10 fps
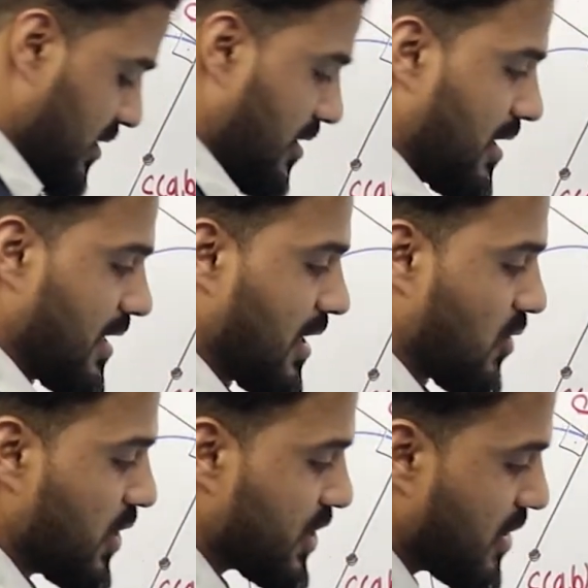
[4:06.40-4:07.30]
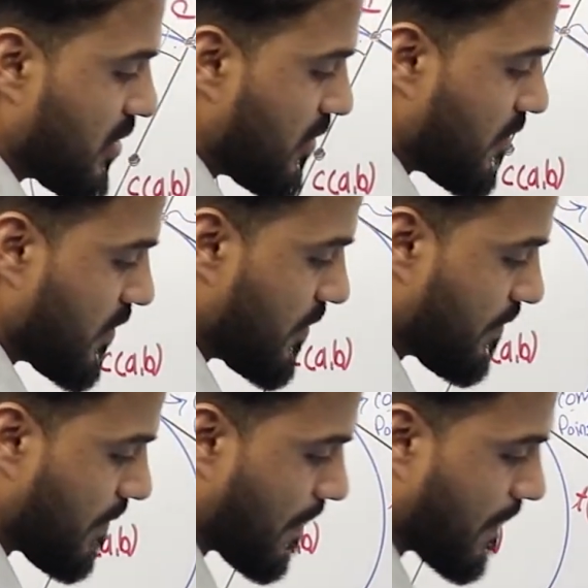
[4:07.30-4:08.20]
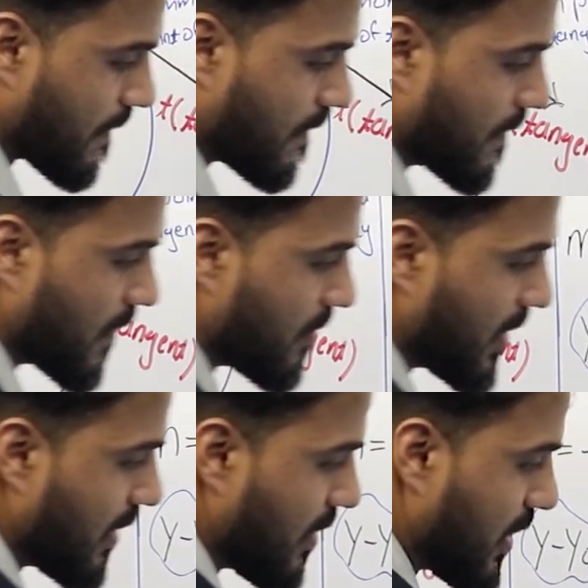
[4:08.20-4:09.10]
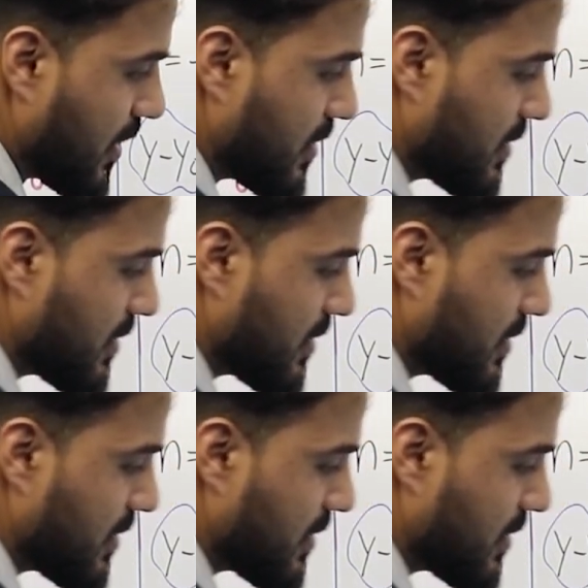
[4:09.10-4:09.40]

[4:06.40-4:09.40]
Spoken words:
is called the equation of normal line.